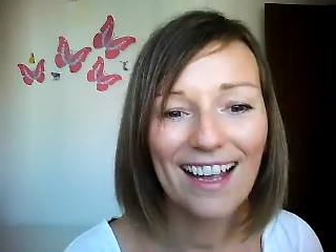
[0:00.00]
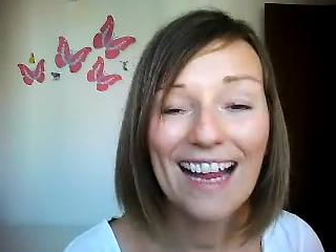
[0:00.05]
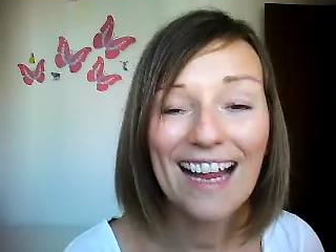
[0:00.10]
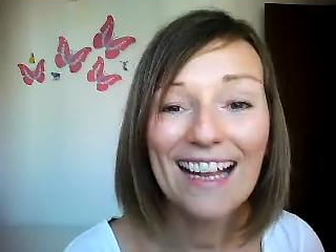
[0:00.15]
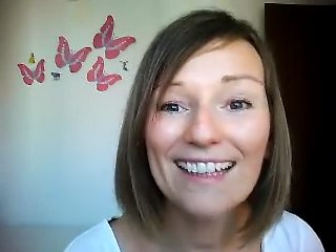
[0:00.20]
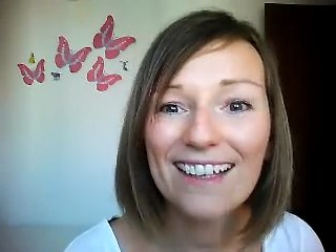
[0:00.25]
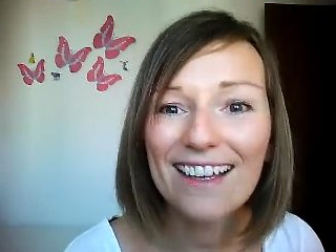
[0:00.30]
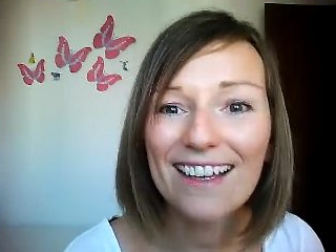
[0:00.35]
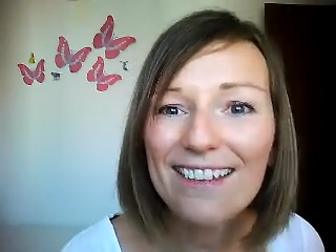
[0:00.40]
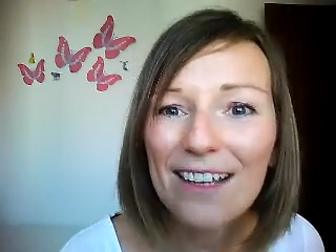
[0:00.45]

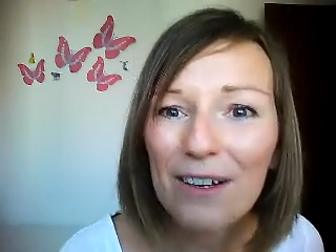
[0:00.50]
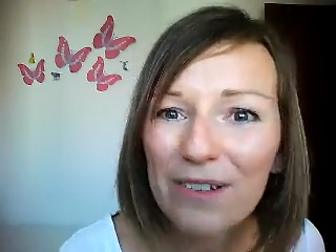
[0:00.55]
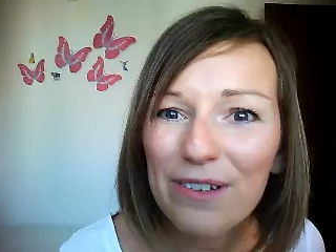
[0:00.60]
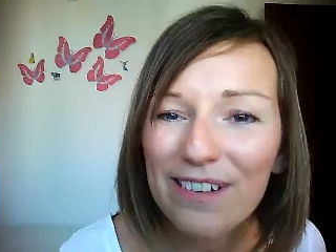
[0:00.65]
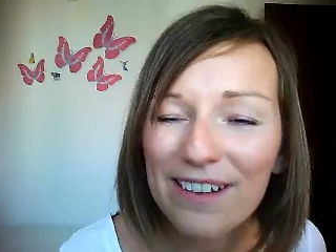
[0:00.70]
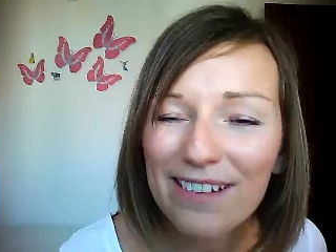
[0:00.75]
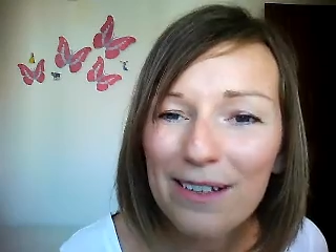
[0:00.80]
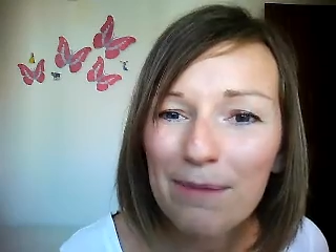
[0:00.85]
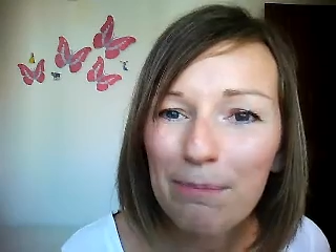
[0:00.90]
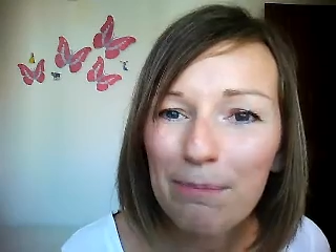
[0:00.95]
And as I
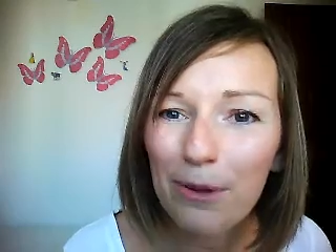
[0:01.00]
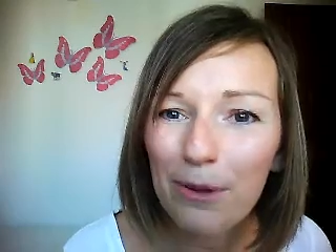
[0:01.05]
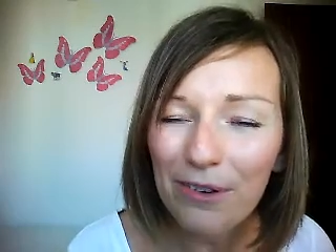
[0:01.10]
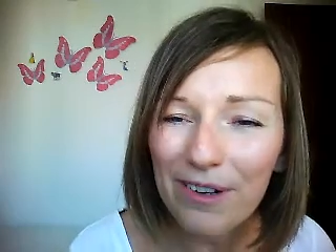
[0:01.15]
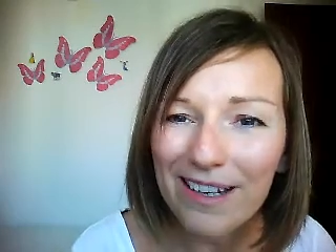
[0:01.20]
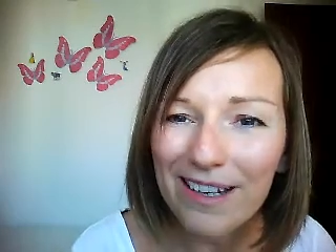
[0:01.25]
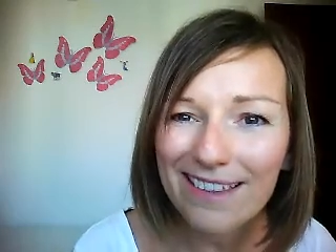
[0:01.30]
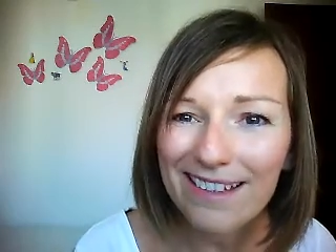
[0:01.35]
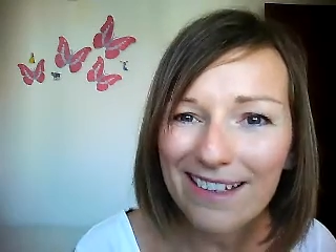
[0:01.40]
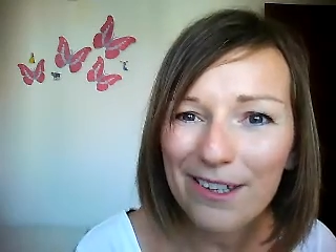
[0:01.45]
was
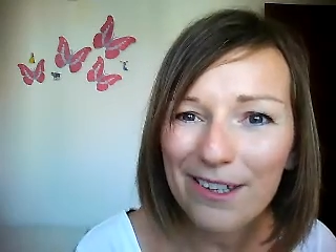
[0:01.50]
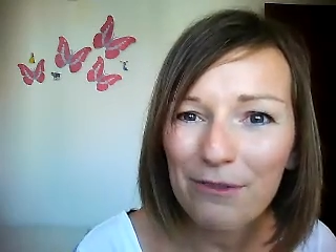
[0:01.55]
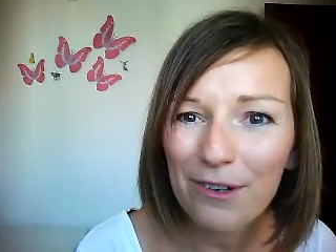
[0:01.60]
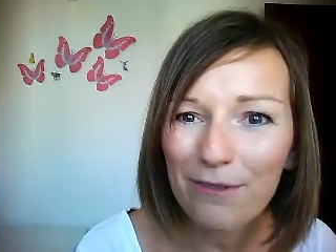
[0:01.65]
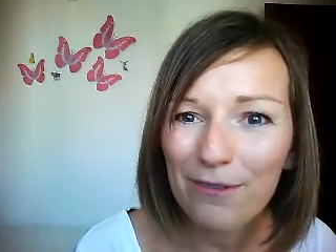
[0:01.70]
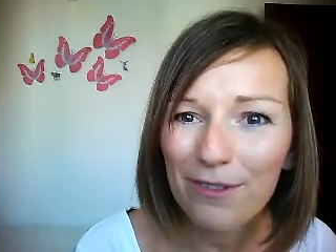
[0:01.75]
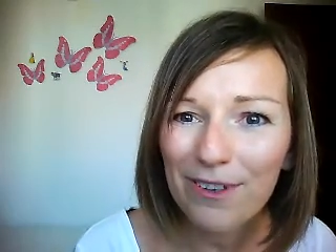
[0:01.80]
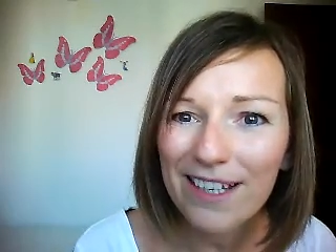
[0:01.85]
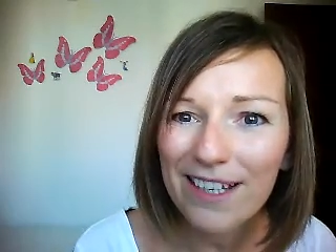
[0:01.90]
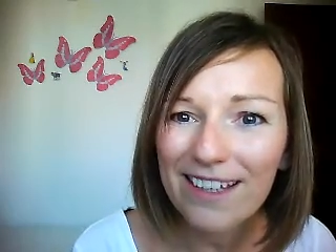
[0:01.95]
exploring this
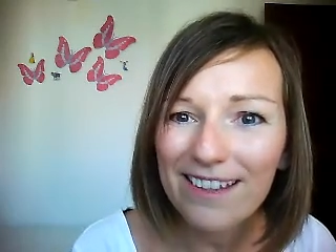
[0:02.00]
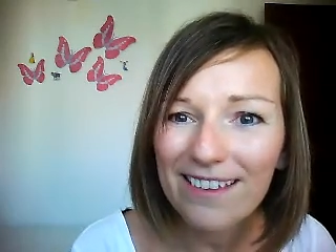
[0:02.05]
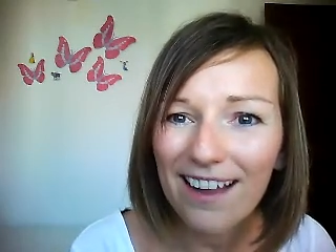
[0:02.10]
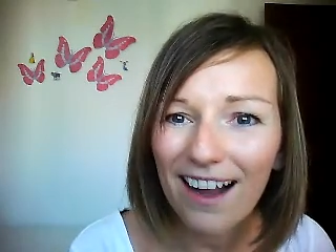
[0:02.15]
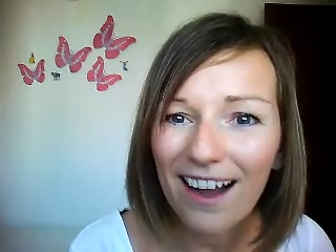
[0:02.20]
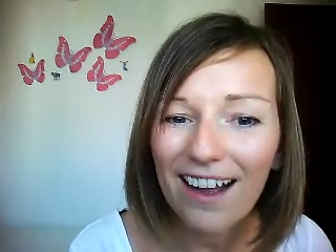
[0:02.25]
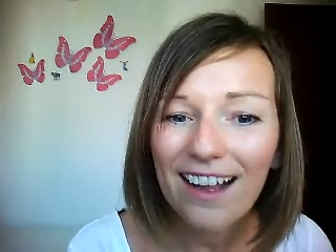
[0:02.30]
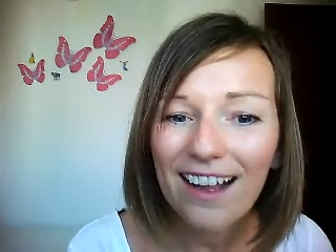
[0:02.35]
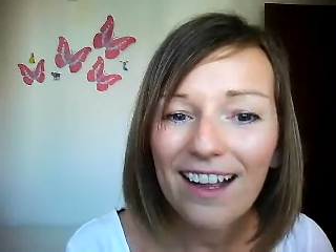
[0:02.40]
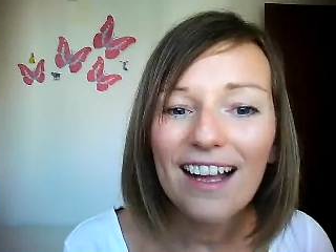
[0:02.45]
with
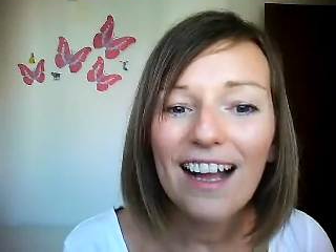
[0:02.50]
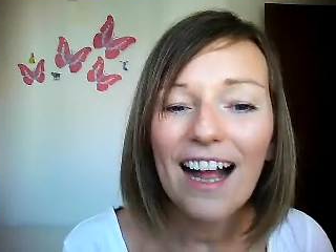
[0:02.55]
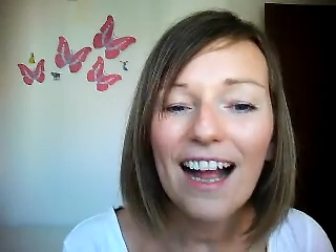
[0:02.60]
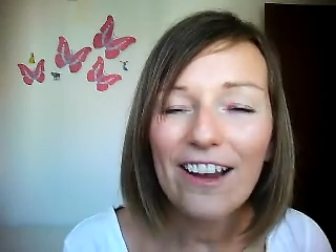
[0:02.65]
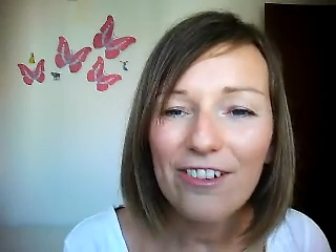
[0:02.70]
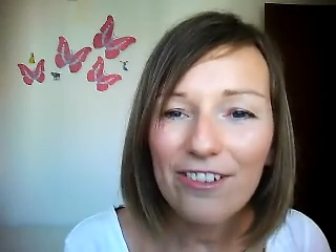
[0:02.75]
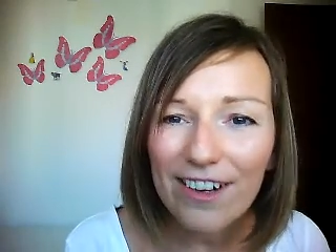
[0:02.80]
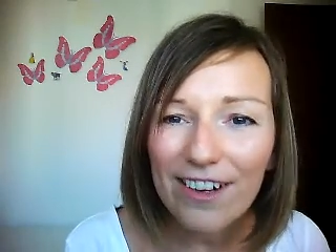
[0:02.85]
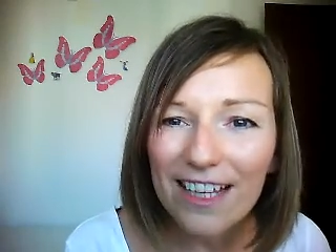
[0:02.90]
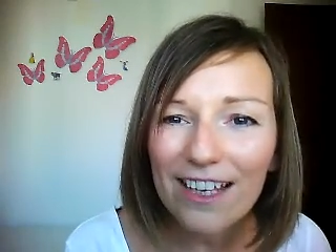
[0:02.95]
Linda,
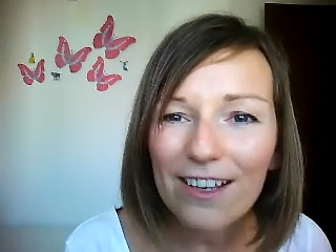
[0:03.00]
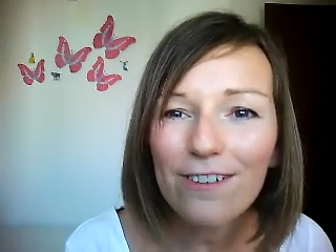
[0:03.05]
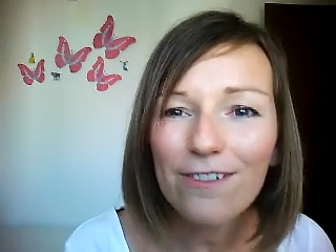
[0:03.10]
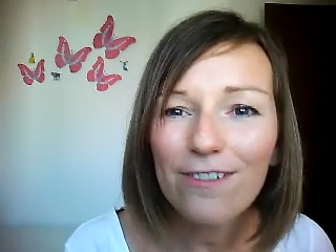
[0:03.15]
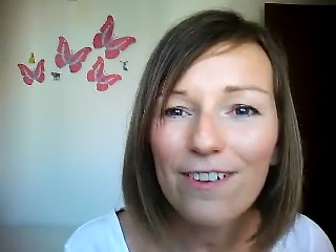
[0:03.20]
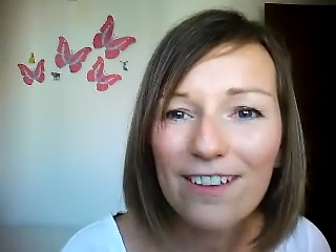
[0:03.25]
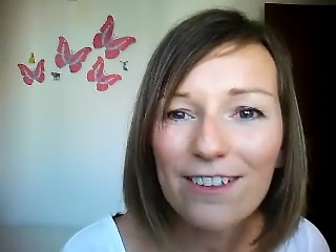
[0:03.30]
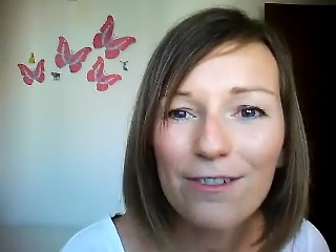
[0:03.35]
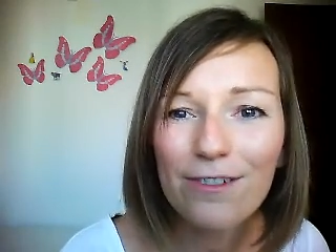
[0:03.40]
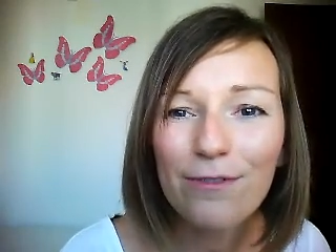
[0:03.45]
I really
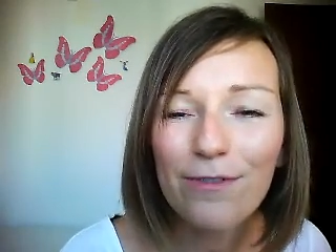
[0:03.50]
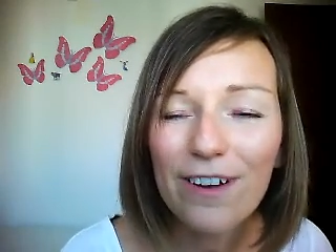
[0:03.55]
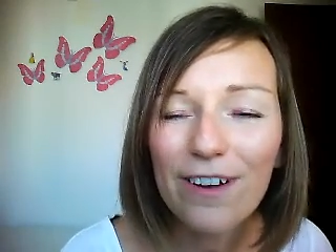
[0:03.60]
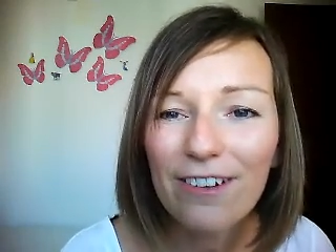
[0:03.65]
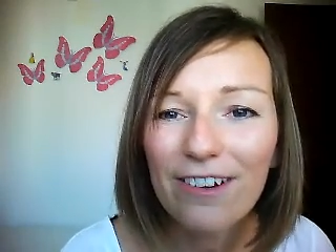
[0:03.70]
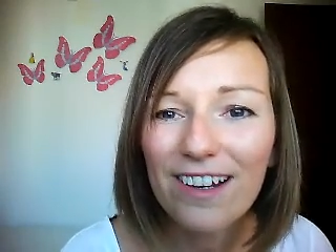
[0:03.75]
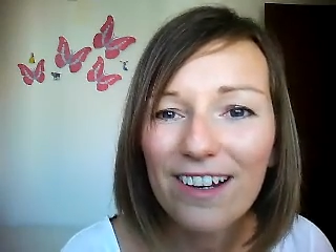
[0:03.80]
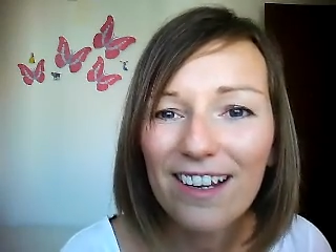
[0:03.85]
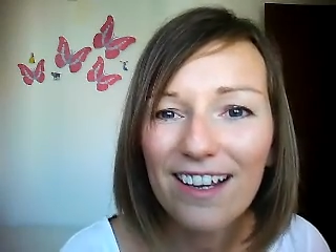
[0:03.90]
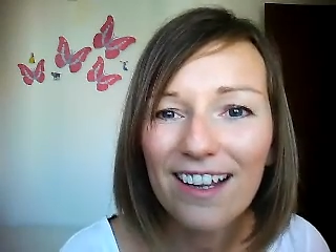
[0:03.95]
felt
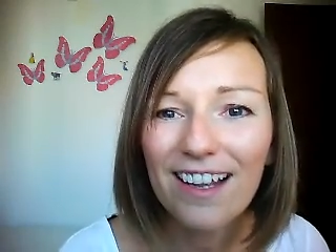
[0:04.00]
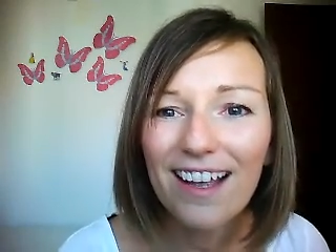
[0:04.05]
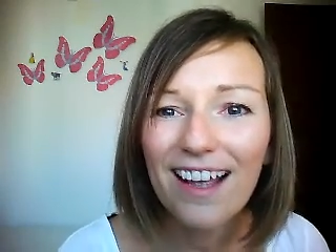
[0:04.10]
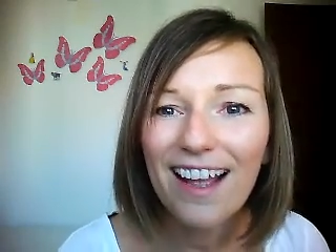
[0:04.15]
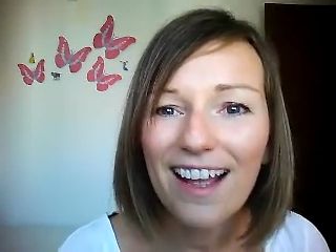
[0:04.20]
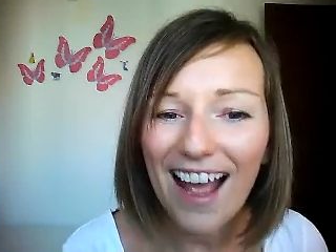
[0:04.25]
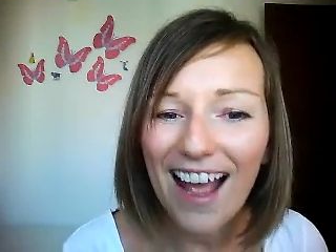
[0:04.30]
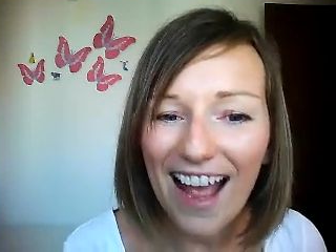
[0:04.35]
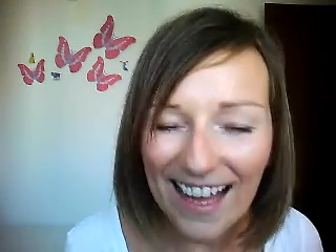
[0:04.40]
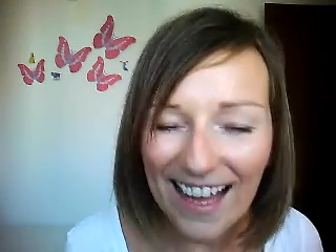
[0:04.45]
very
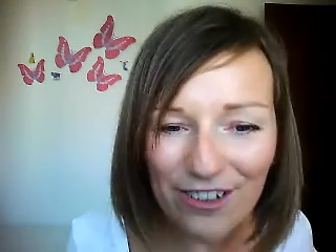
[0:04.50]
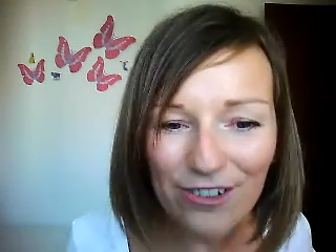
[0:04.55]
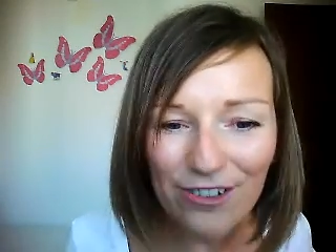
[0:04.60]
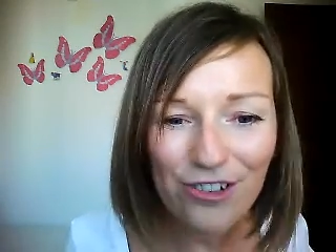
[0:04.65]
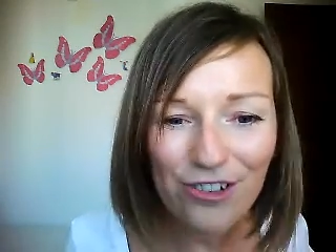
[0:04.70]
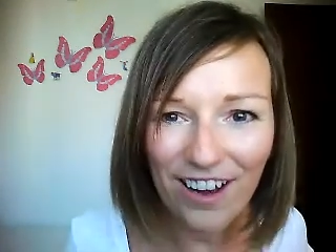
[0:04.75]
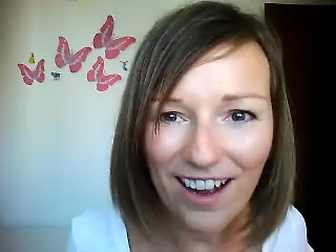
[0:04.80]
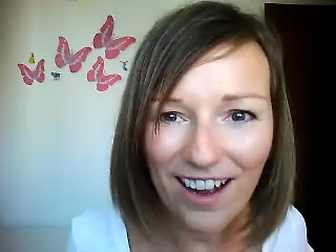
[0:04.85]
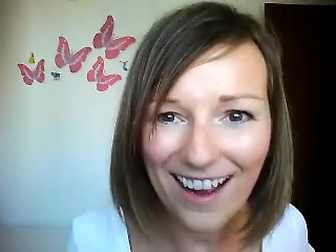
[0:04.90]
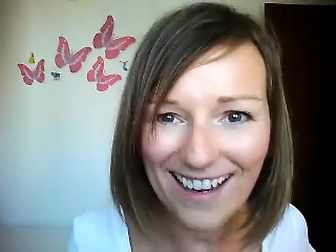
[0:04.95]

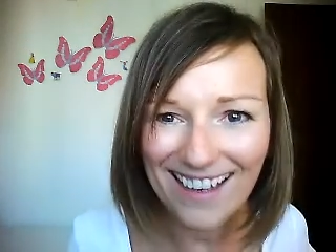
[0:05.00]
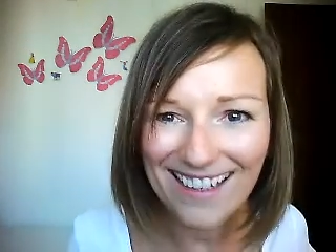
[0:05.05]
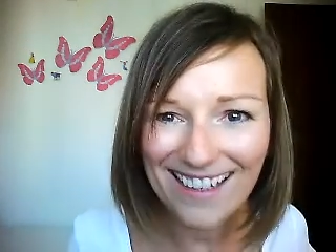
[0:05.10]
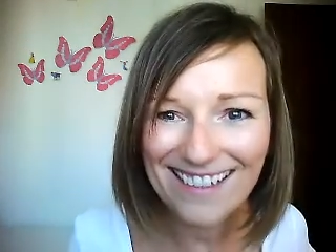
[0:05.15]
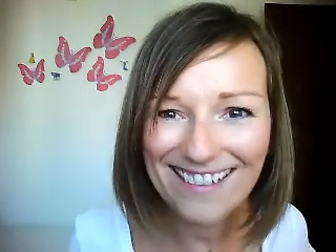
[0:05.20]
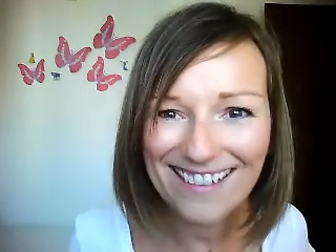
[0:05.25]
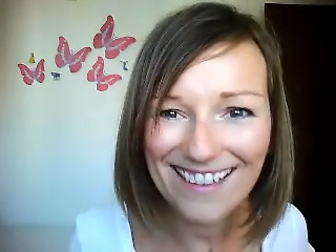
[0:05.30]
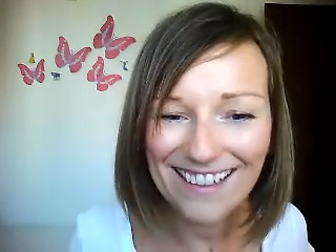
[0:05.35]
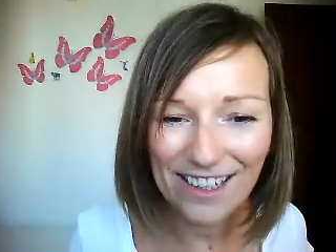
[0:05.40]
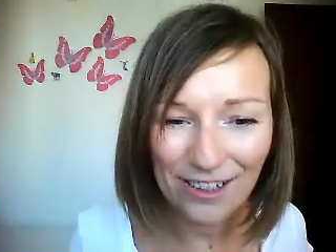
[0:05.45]

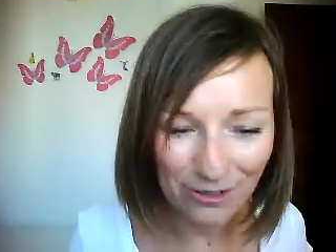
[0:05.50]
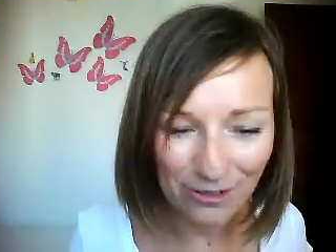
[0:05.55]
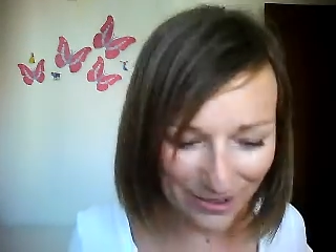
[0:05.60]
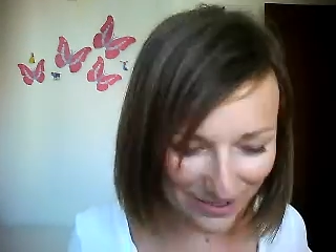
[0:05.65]
energized and there